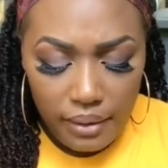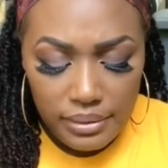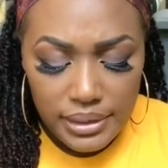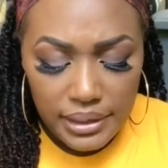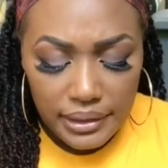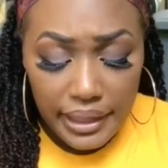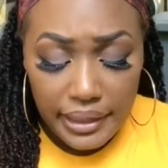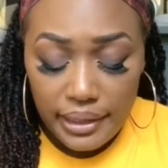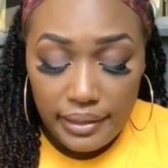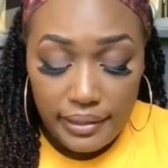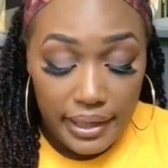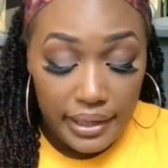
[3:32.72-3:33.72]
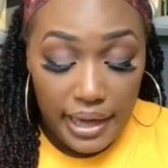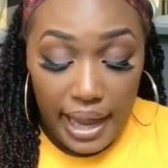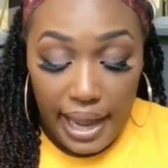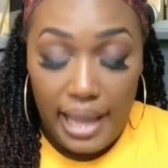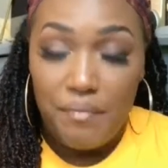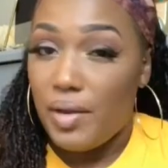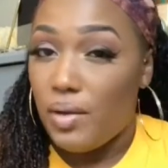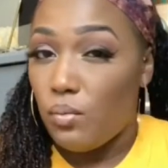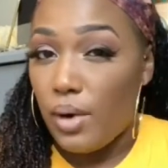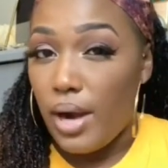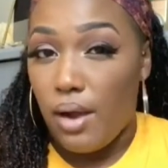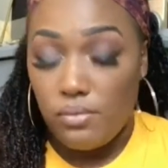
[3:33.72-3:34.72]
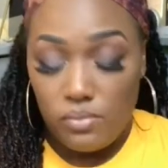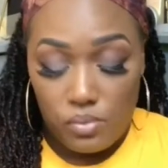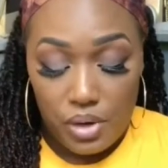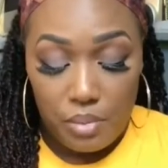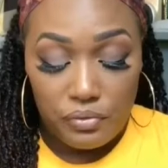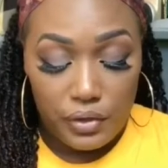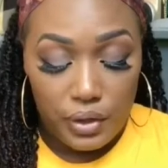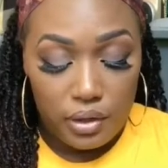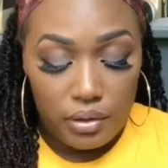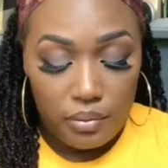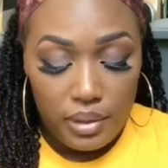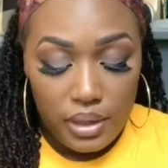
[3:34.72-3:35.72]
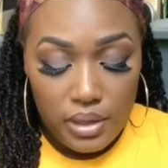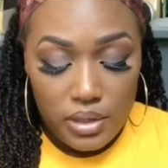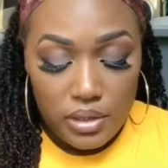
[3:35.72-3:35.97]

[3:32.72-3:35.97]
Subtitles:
I was in Atlanta and they didn't have it where I'm from.